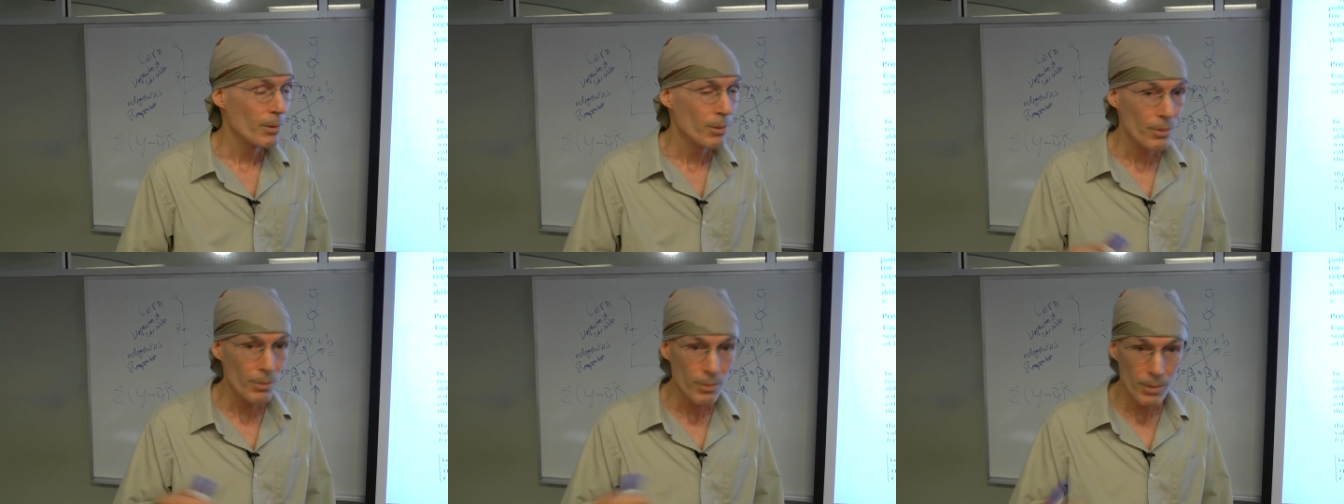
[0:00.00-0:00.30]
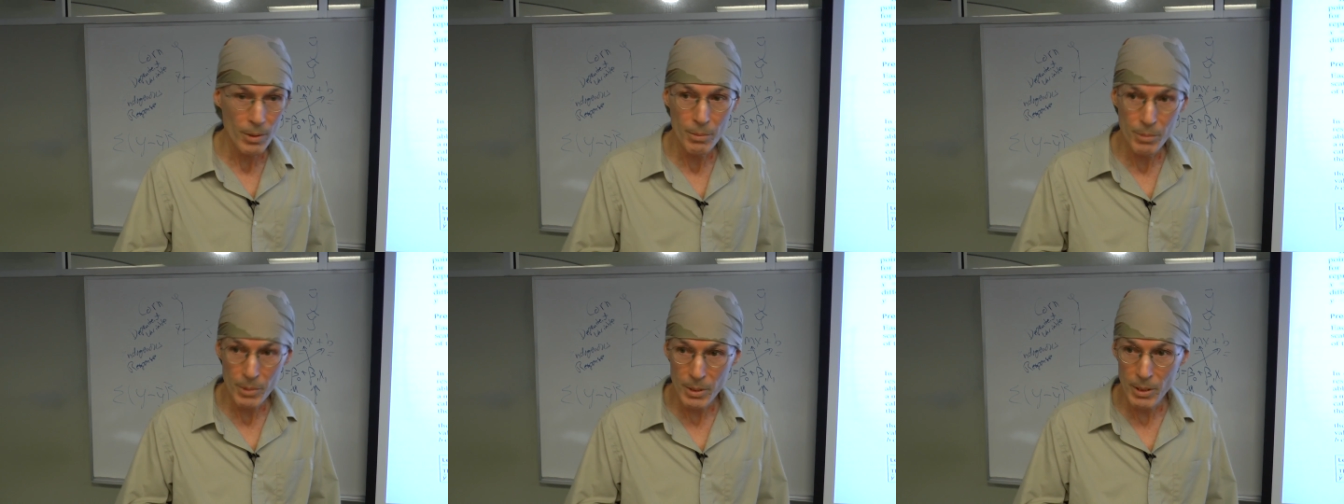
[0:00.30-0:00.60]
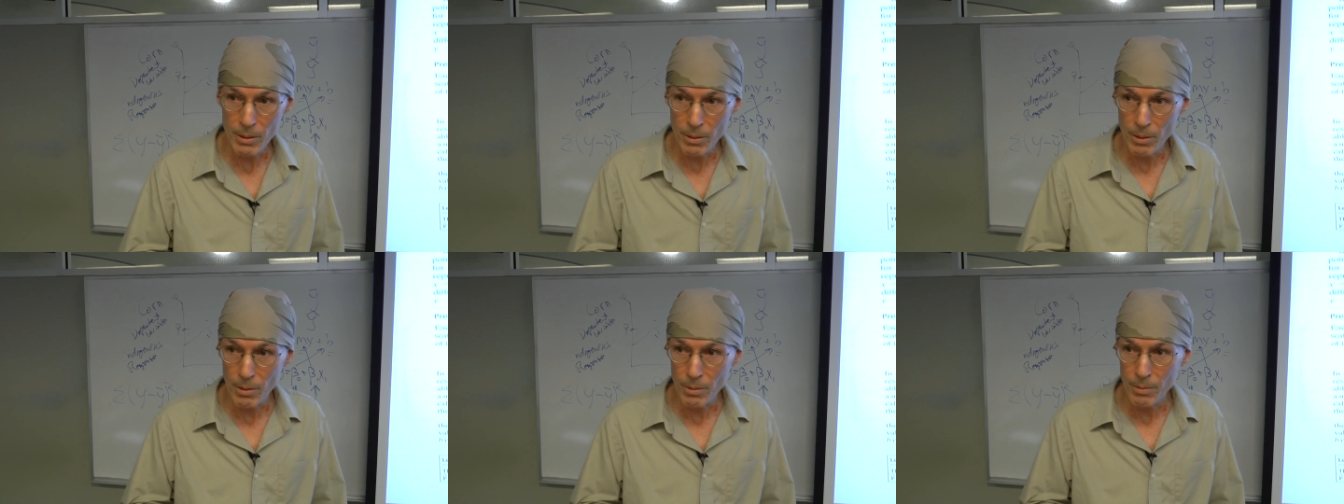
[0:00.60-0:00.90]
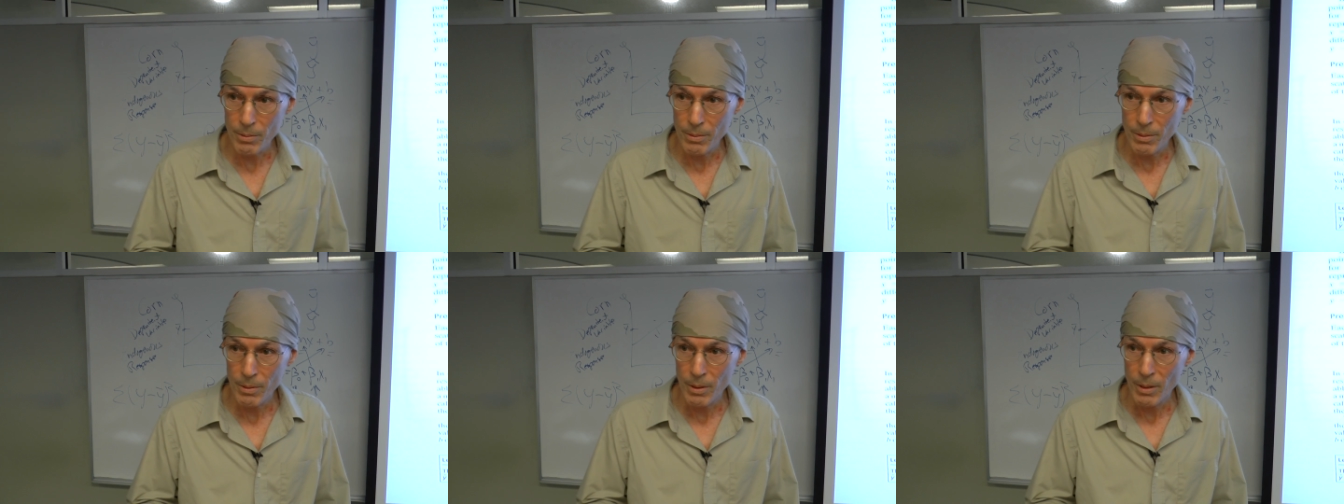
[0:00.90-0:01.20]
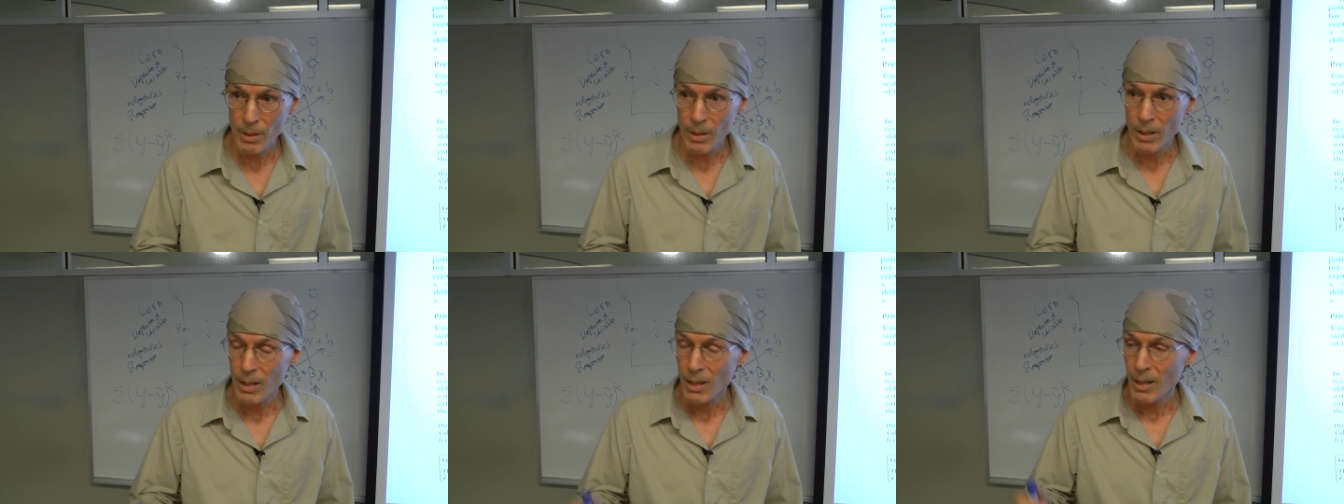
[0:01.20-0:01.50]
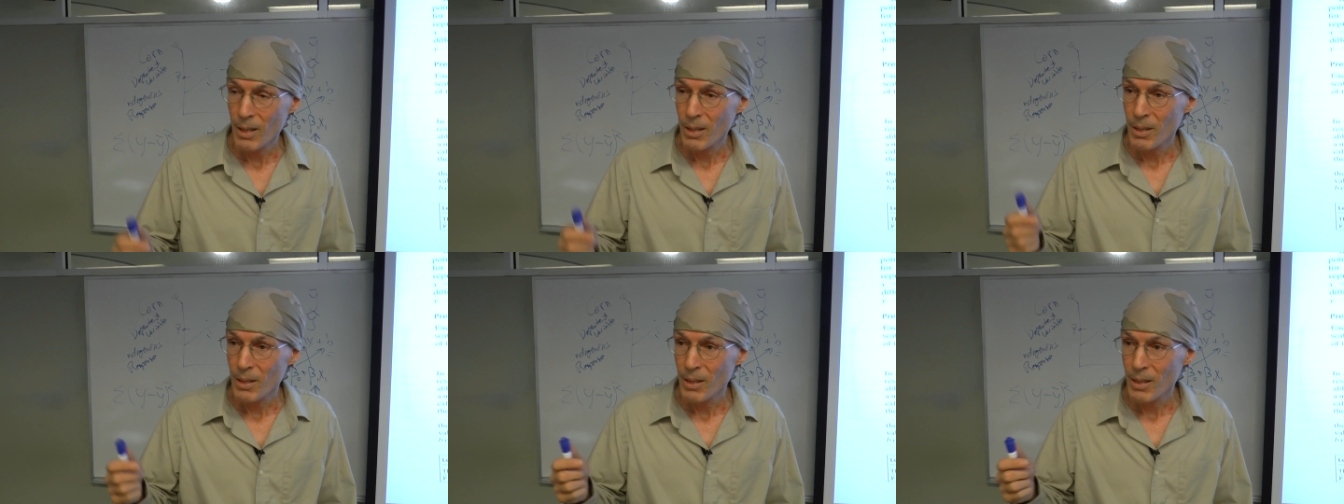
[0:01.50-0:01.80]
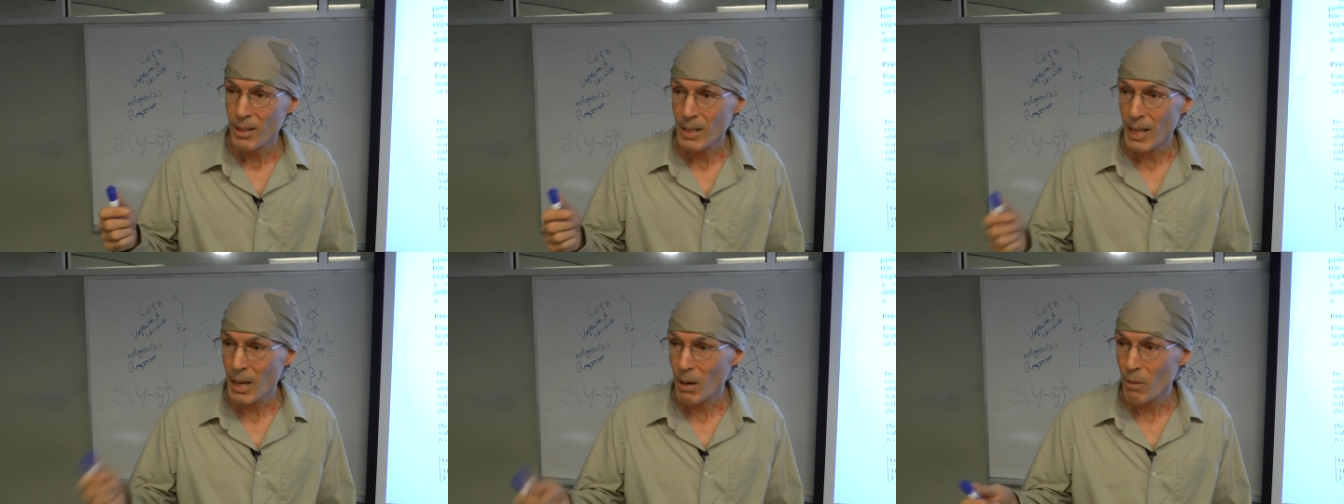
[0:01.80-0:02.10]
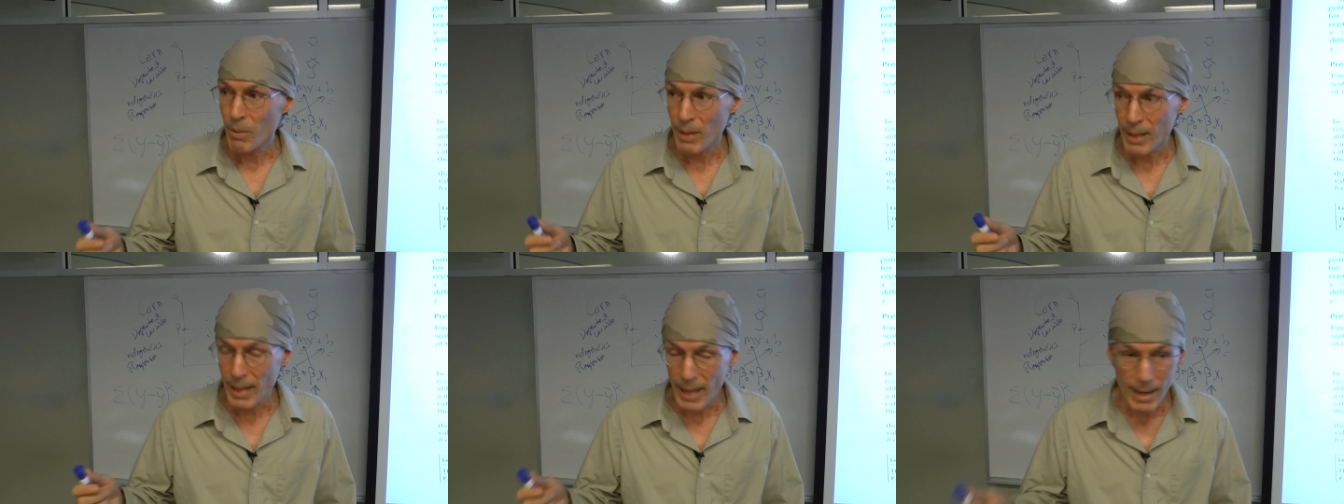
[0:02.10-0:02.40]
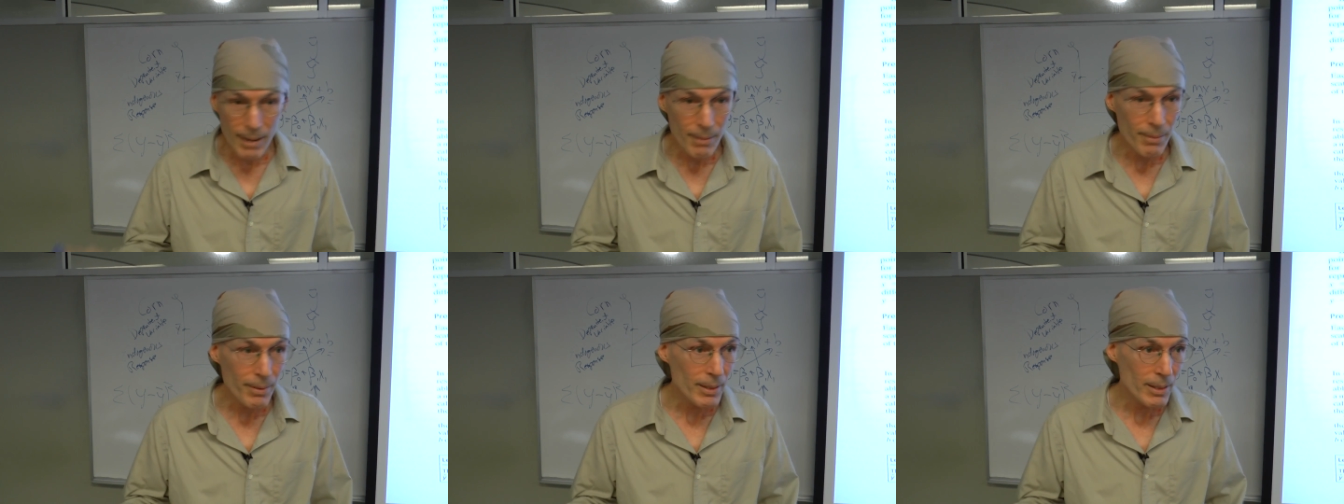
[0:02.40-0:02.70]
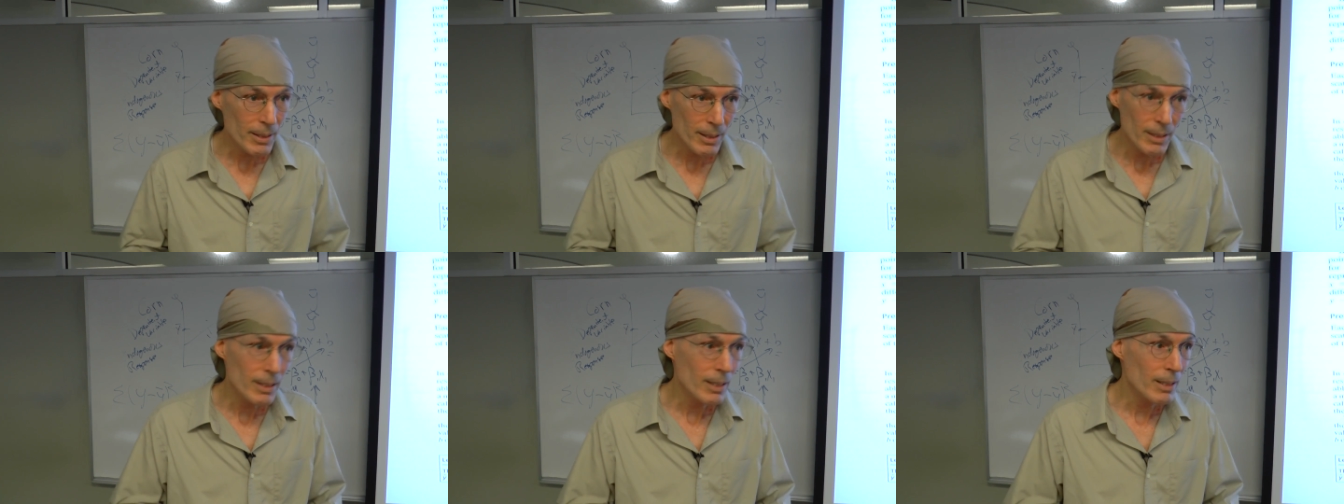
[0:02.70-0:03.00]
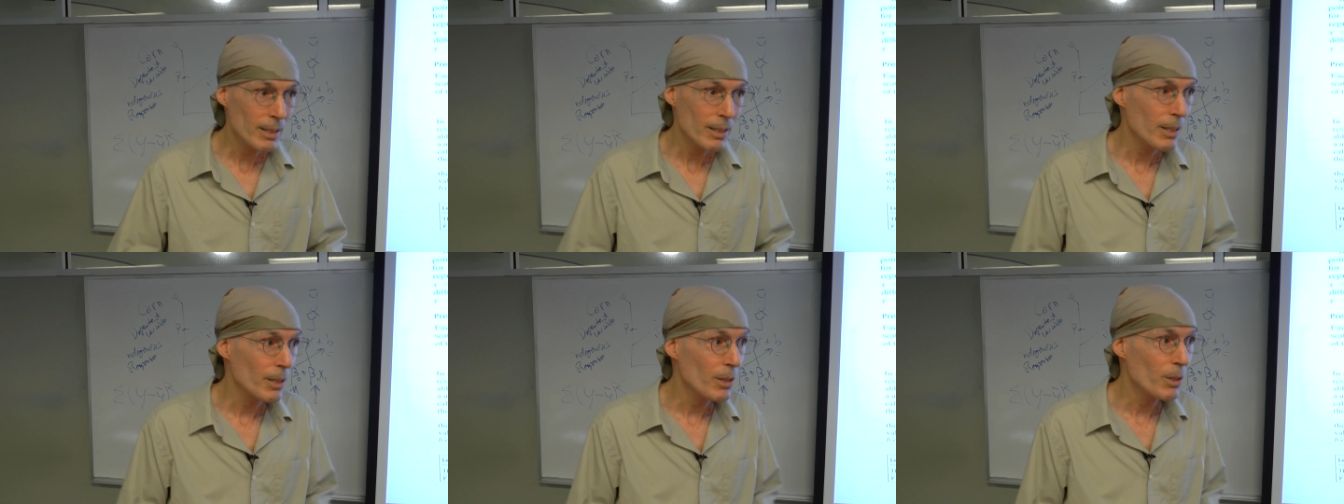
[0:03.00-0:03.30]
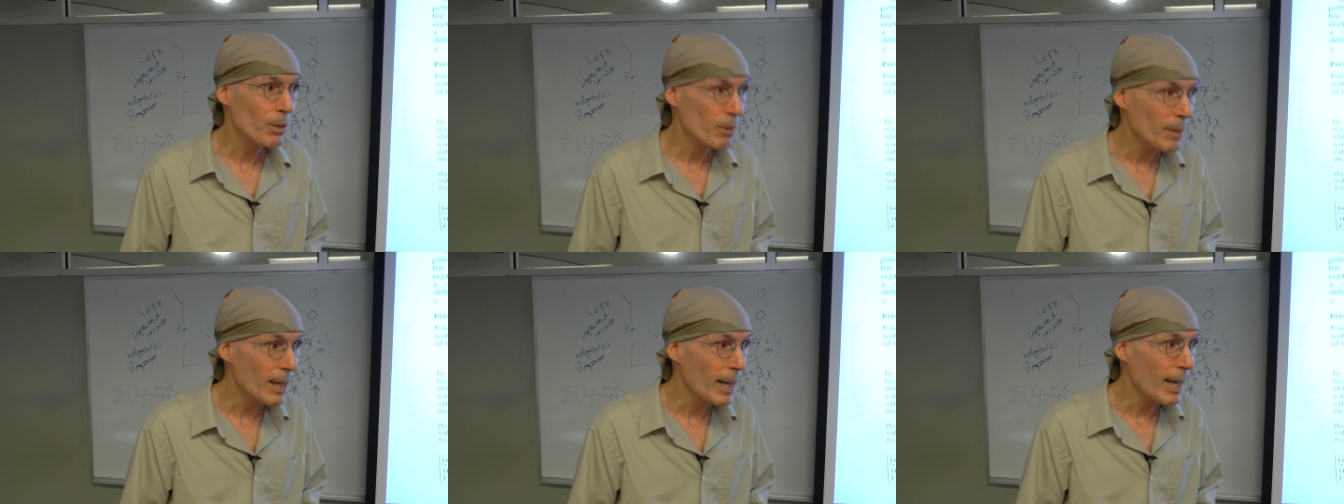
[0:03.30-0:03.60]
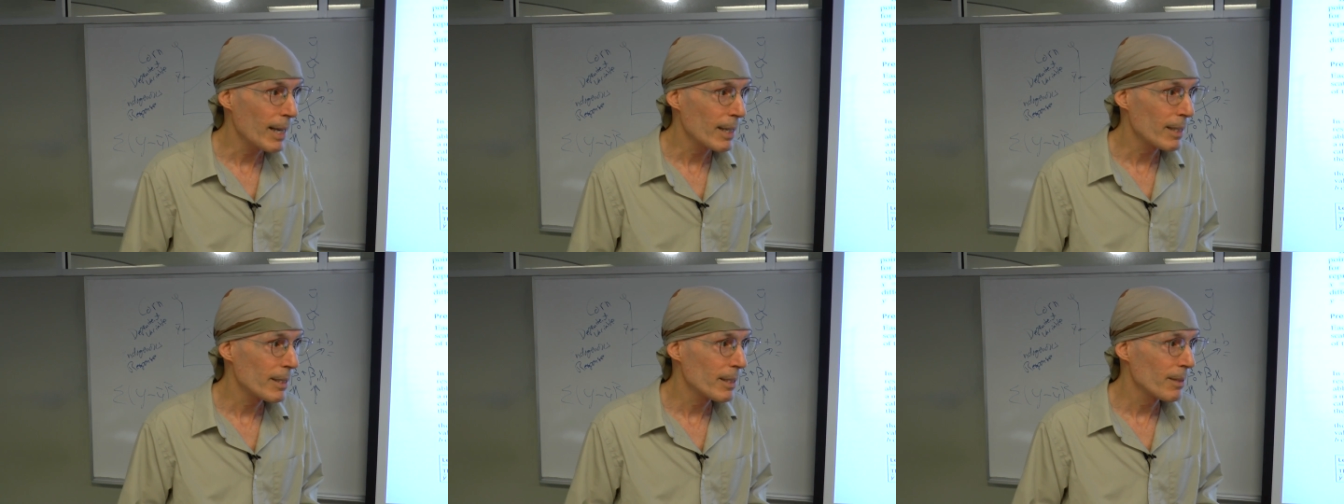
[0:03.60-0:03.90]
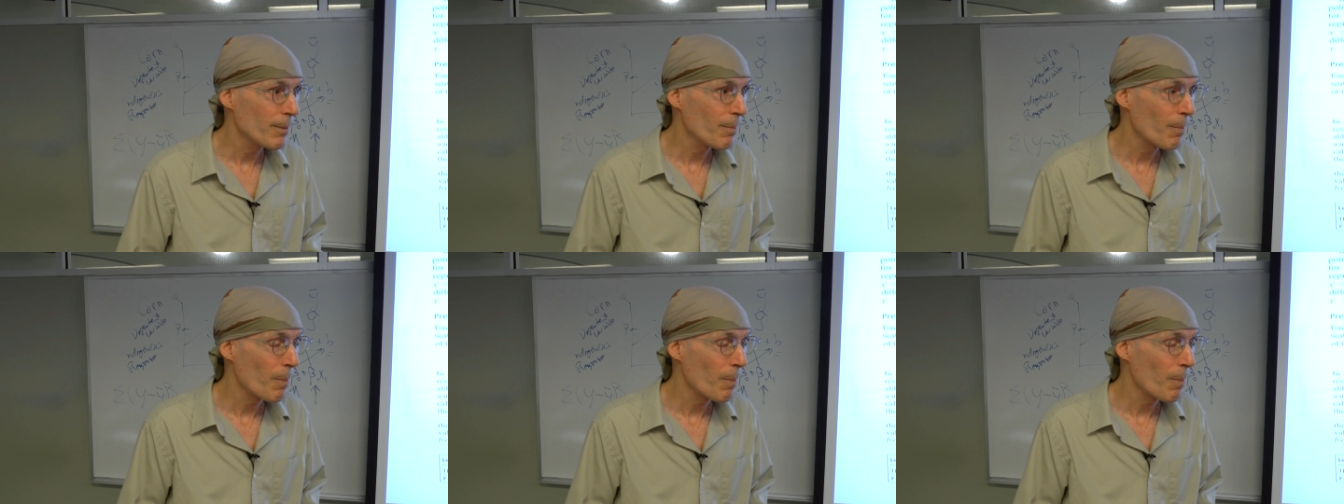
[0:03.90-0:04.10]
from 0? Now, with every statistic you get,